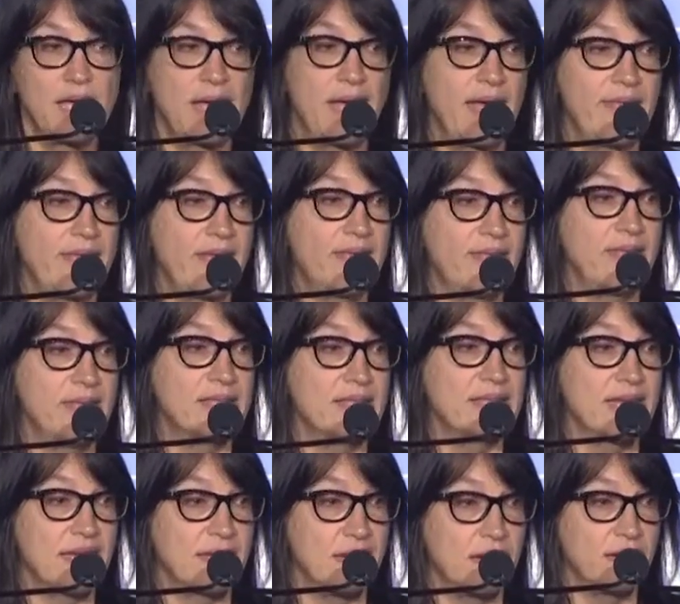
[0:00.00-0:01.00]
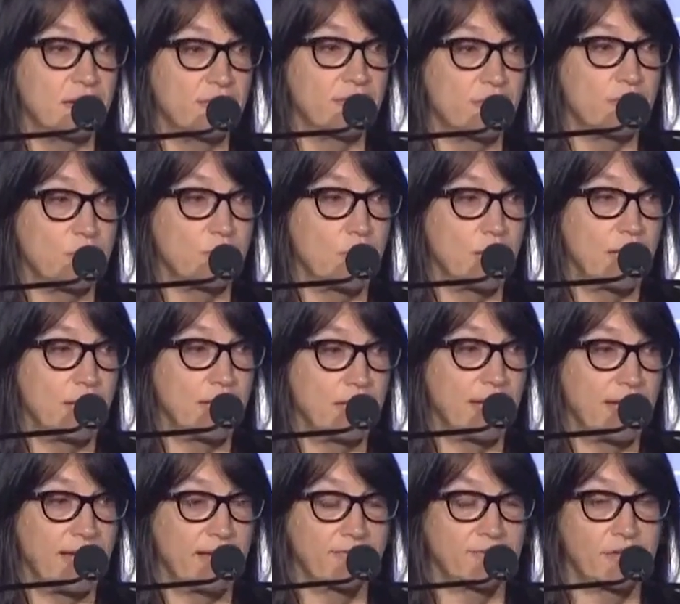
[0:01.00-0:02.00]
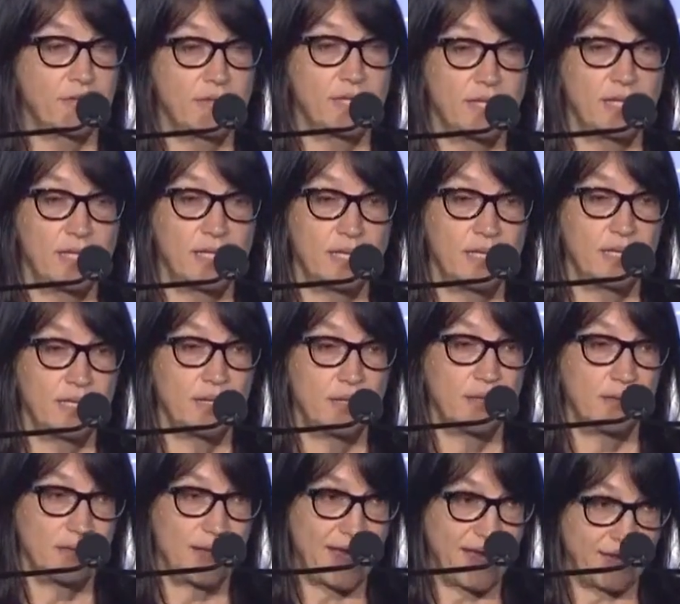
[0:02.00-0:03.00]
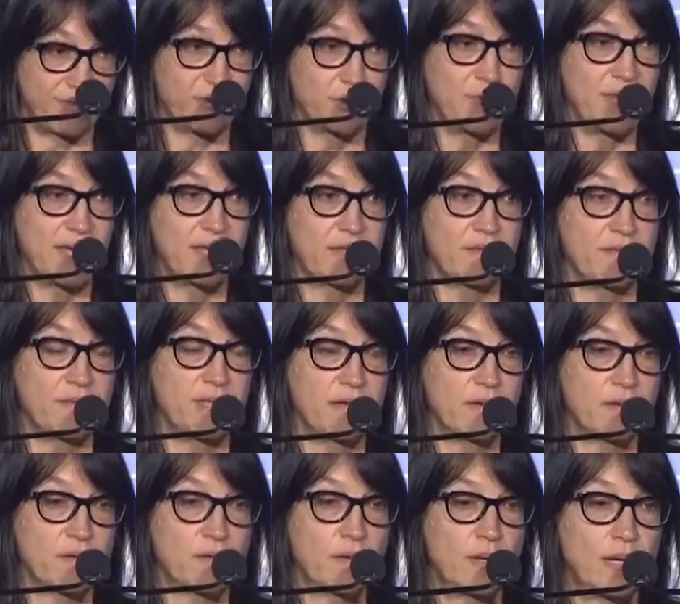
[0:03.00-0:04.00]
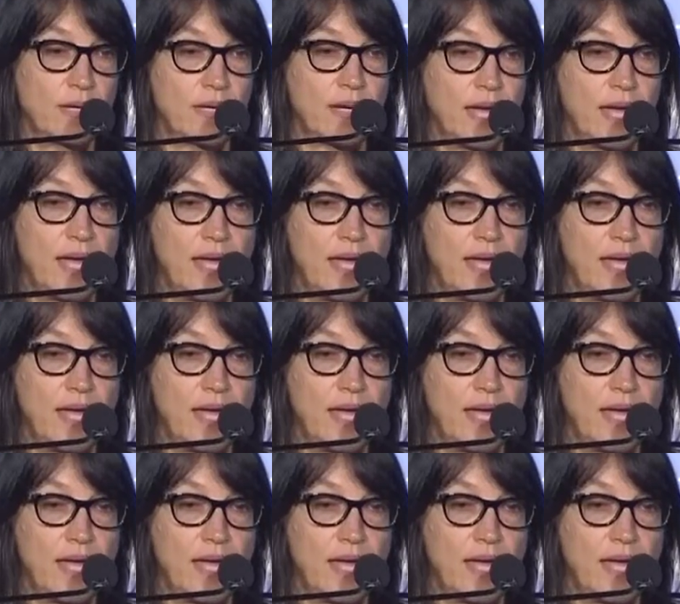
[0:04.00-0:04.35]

And then they stayed on for a while after the aftermath of the earthquake,